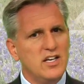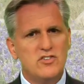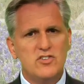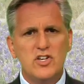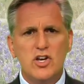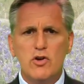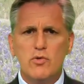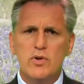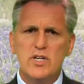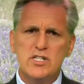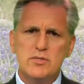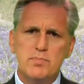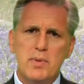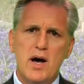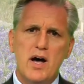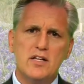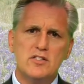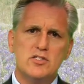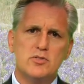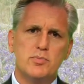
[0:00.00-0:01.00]
It's
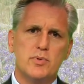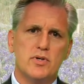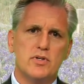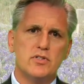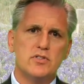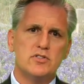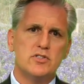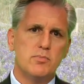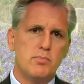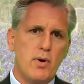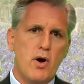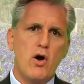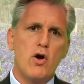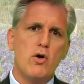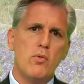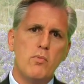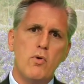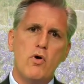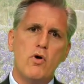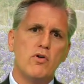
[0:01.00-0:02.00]
irresponsible to
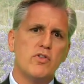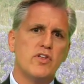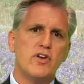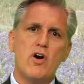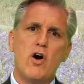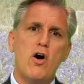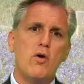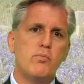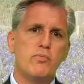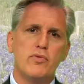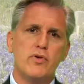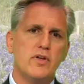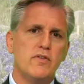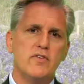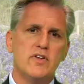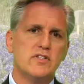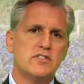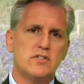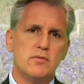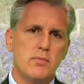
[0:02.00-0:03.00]
borrow more than all
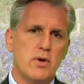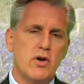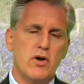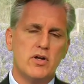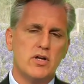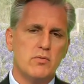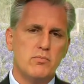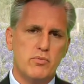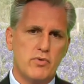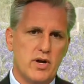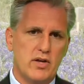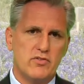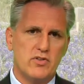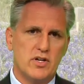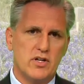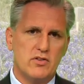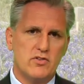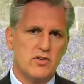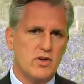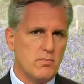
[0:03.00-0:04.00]
previous American
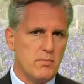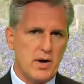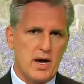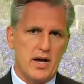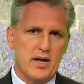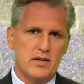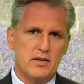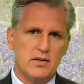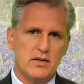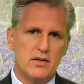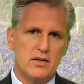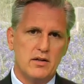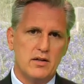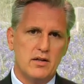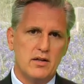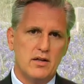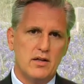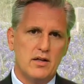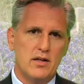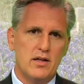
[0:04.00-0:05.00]
presidents combined.
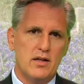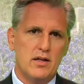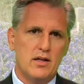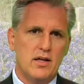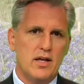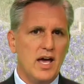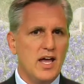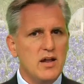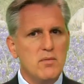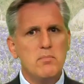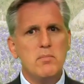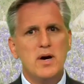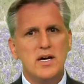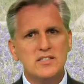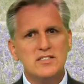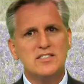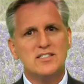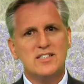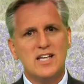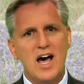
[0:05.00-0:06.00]
And it
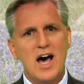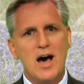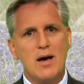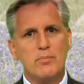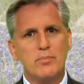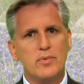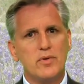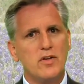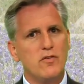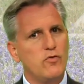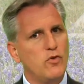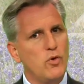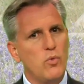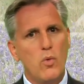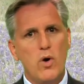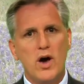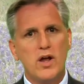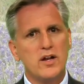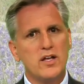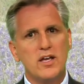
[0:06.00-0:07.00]
must stop if
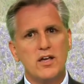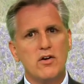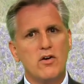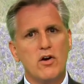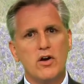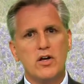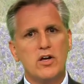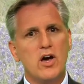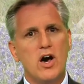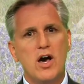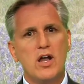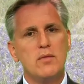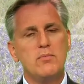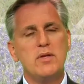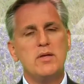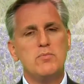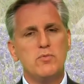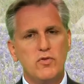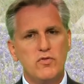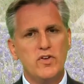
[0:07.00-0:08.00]
we want to get our
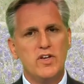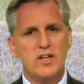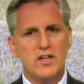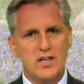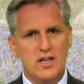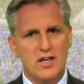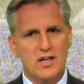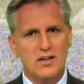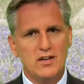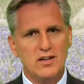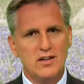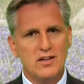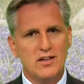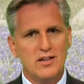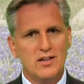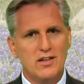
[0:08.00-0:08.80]
economy moving again